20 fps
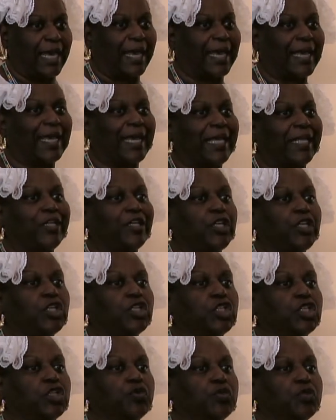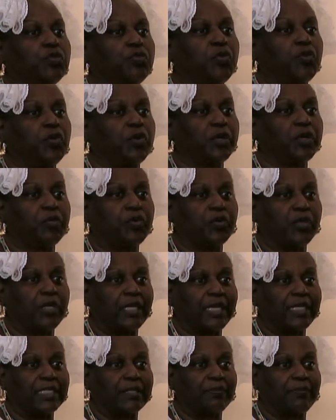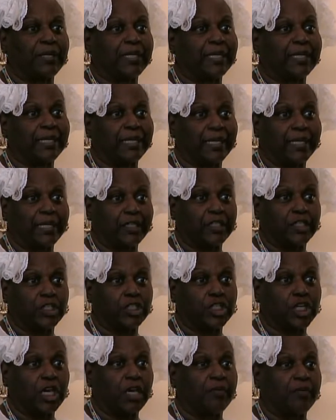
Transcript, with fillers: and she was born more or less speaking English